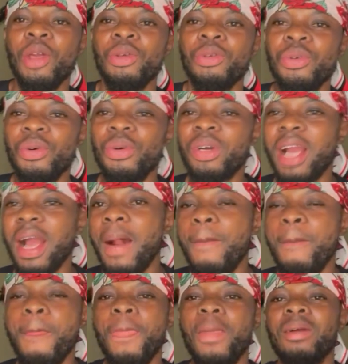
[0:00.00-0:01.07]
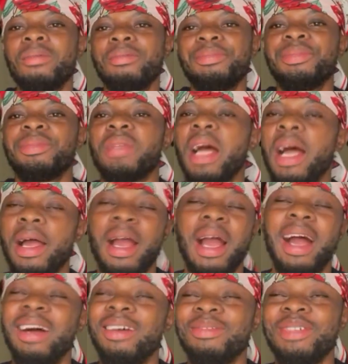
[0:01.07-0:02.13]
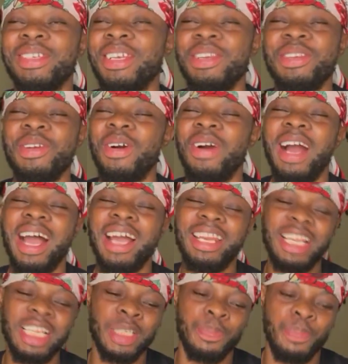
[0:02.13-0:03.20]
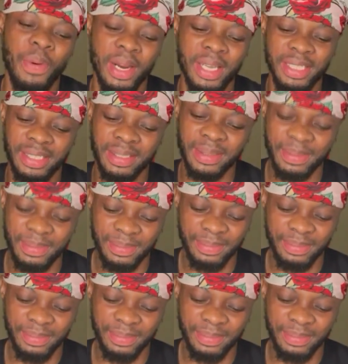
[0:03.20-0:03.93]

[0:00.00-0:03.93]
you can, you know, at this point,